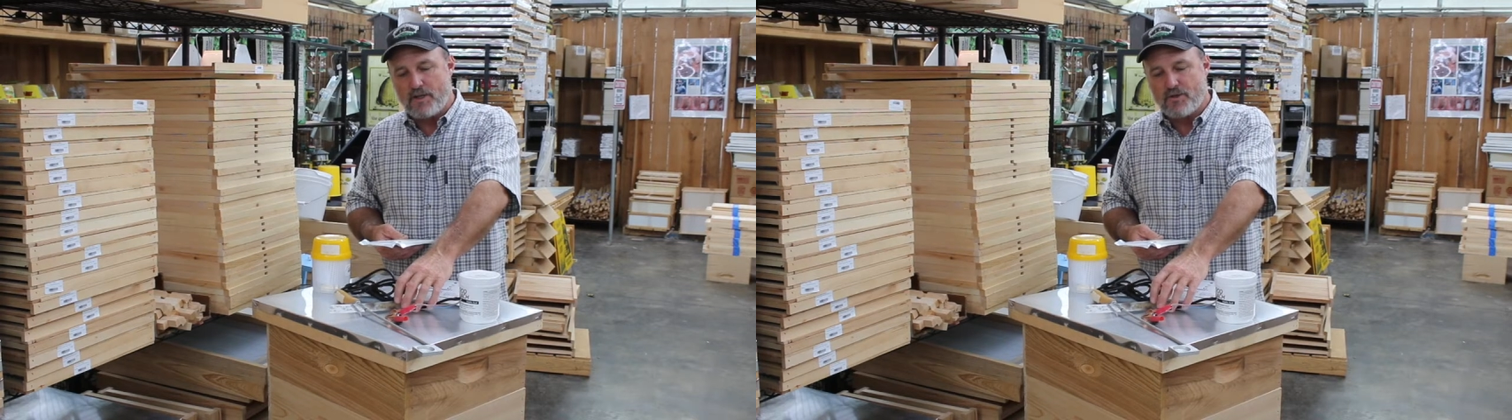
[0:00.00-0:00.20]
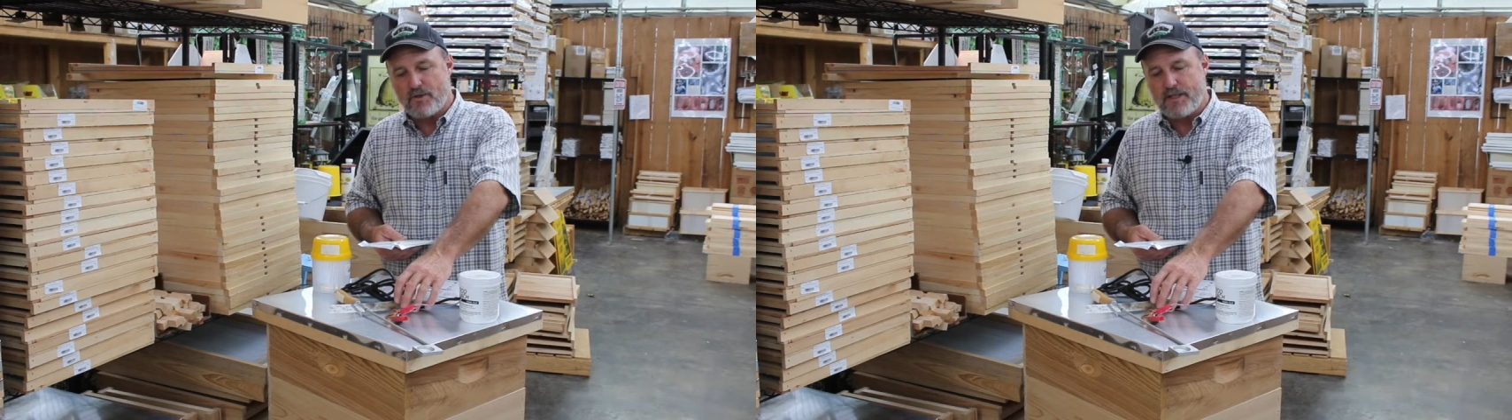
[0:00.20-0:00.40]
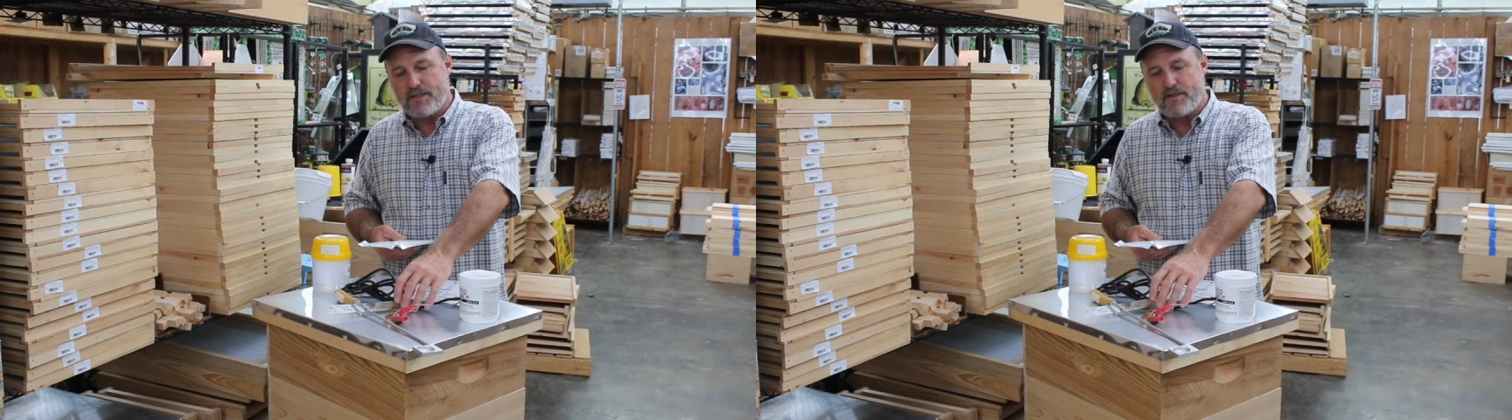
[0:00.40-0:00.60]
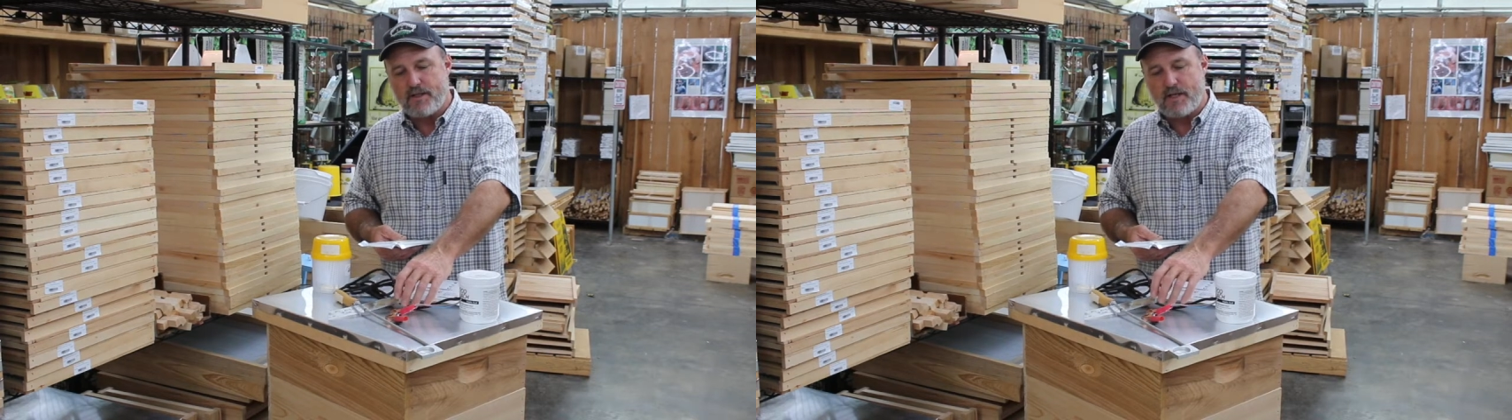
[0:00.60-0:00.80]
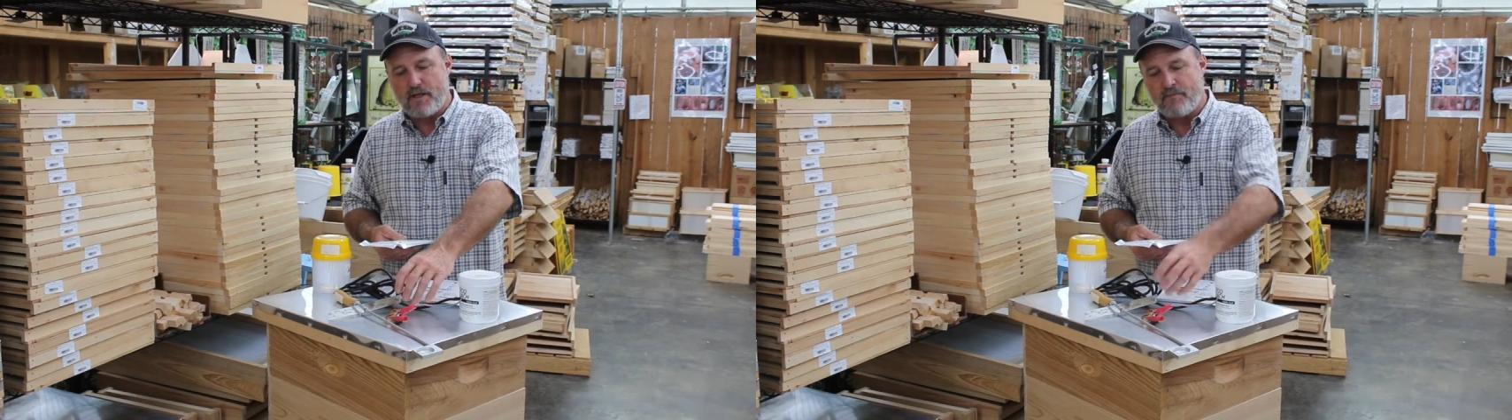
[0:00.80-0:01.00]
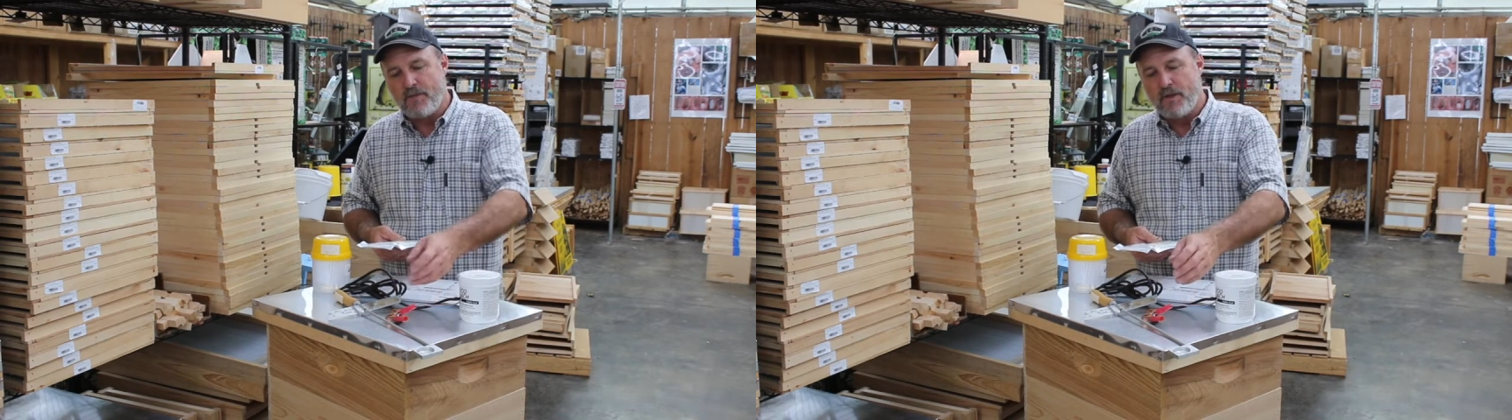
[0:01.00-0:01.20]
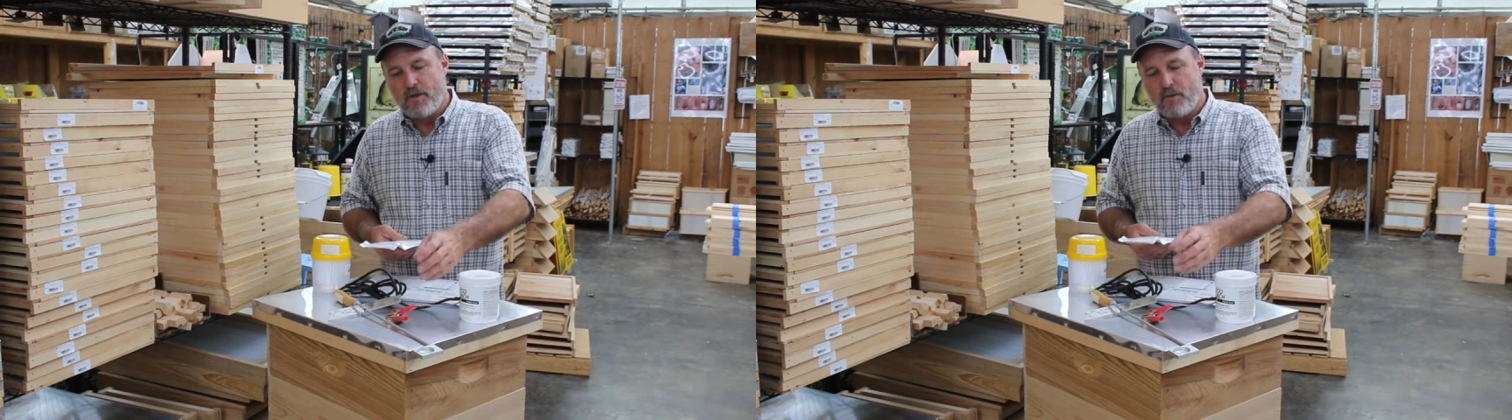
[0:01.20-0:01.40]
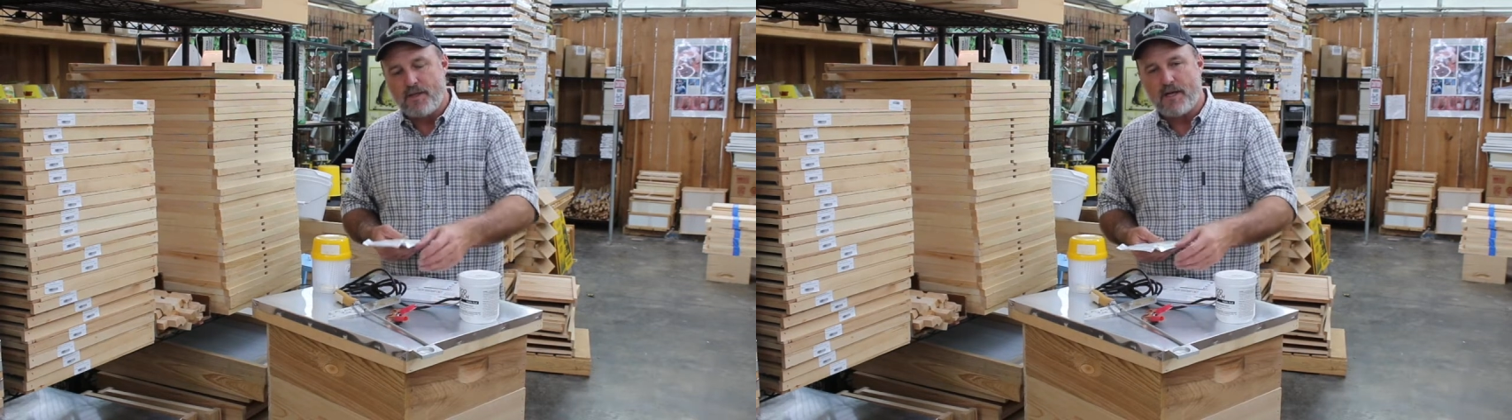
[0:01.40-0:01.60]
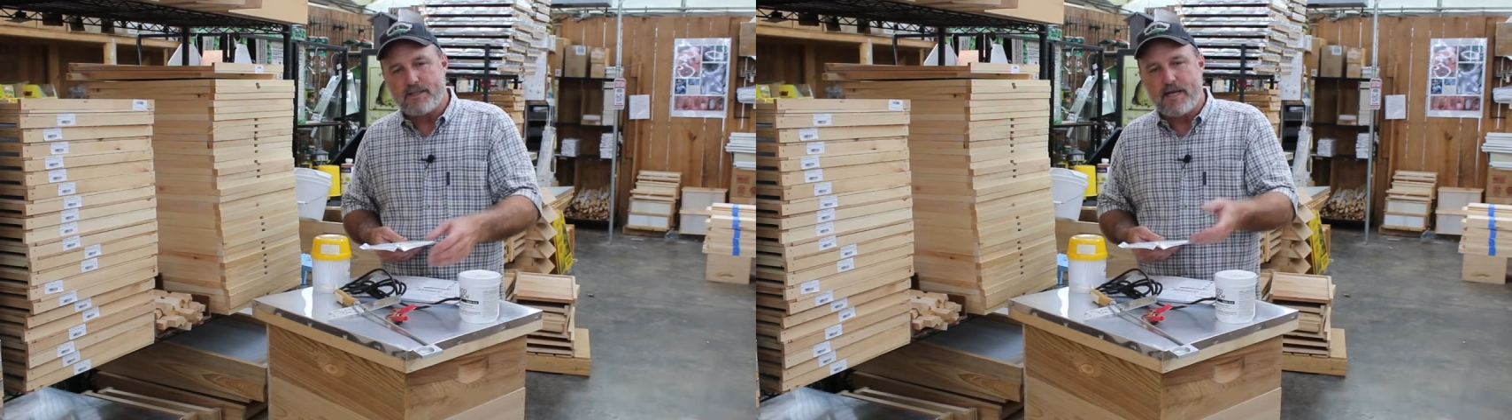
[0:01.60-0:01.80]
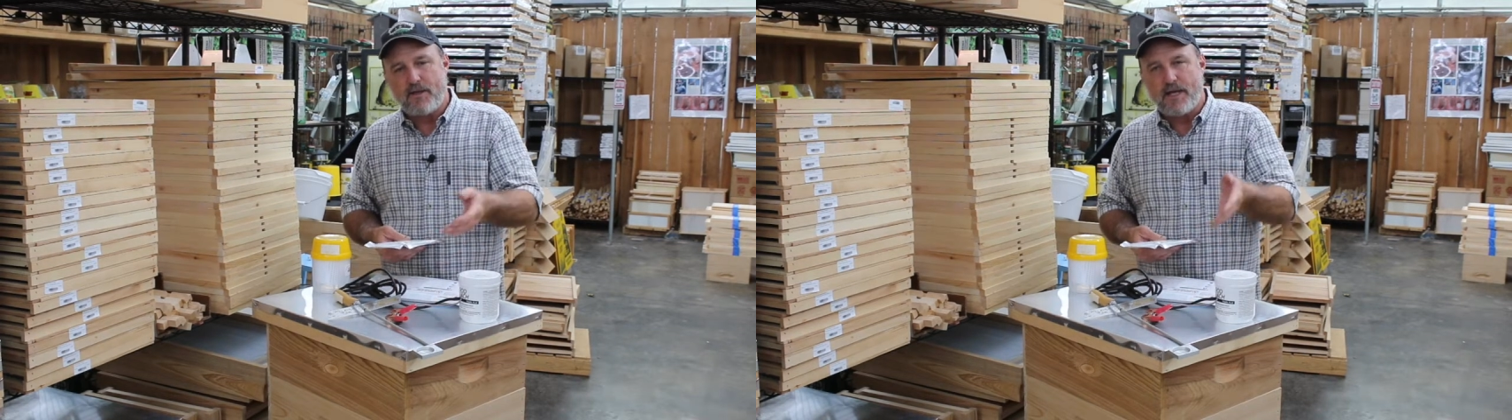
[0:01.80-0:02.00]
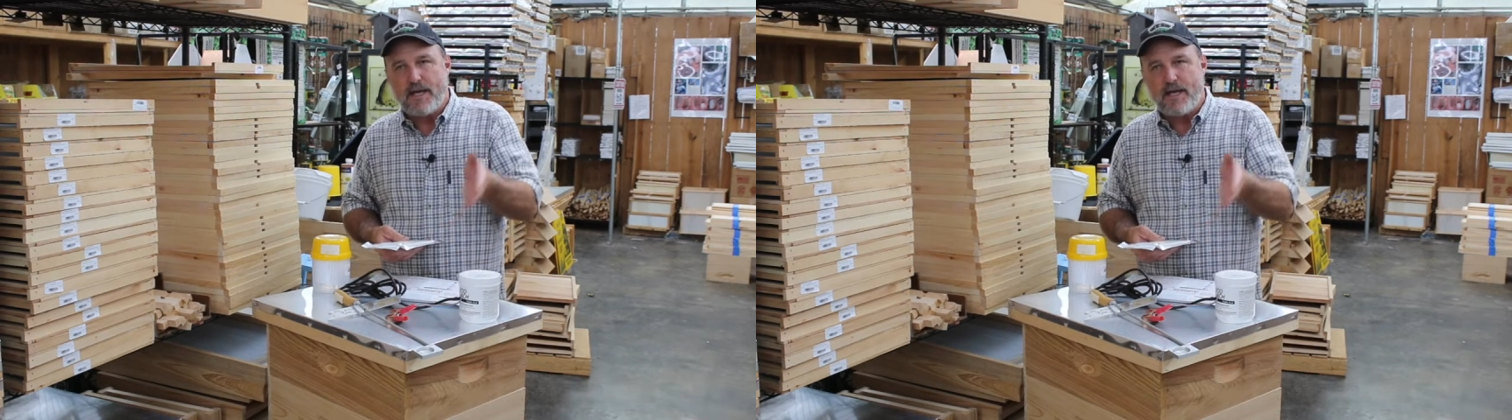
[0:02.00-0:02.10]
treat with oxalic